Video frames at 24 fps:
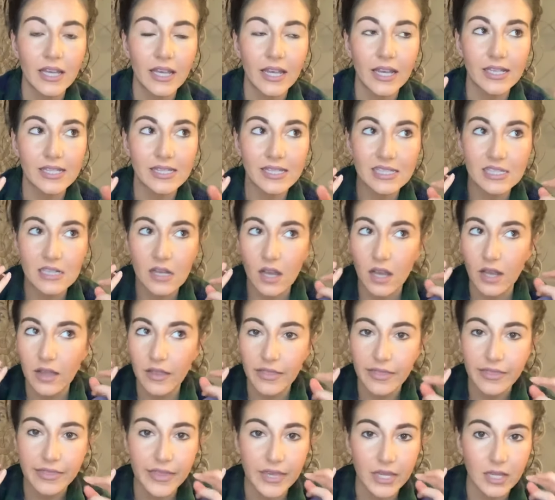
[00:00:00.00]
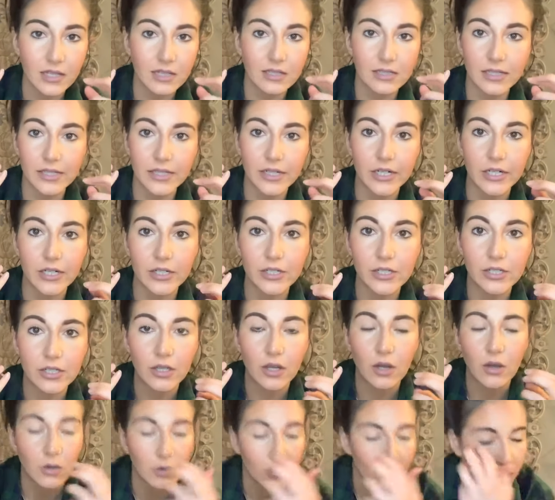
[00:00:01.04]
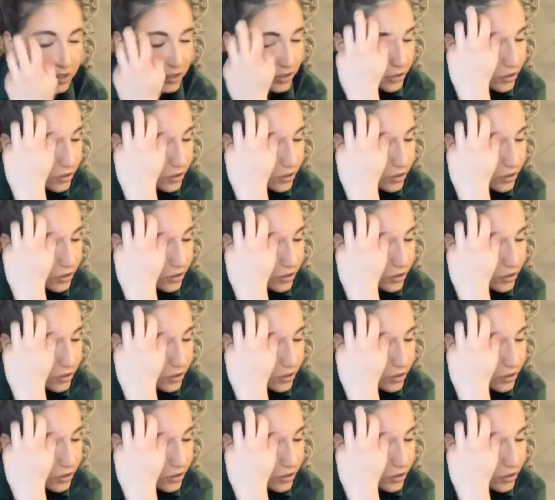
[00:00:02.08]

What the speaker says: it's not thick glitter, so